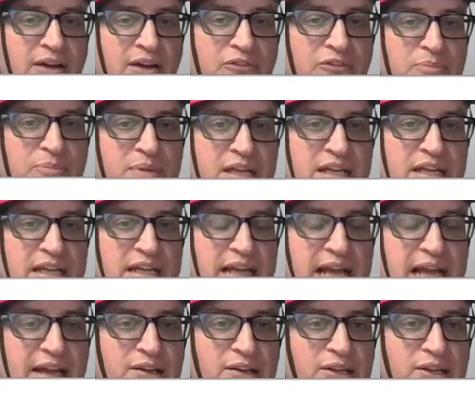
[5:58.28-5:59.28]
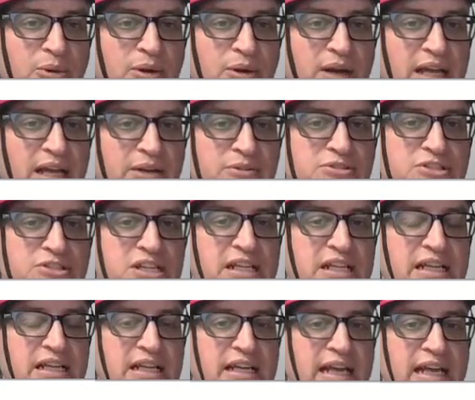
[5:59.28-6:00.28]
have B at a lower
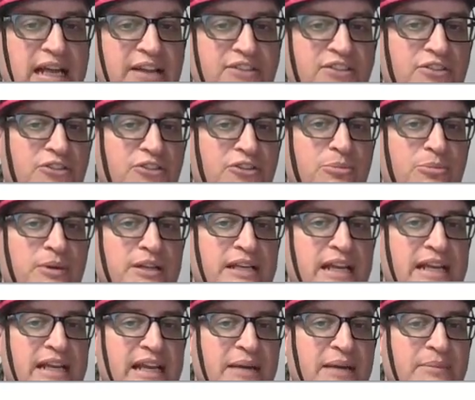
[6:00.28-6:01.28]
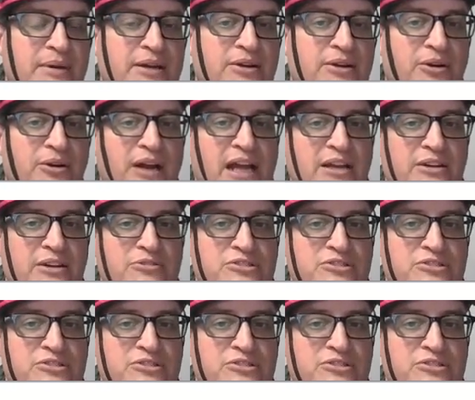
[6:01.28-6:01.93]
energy, it's thermodynamic or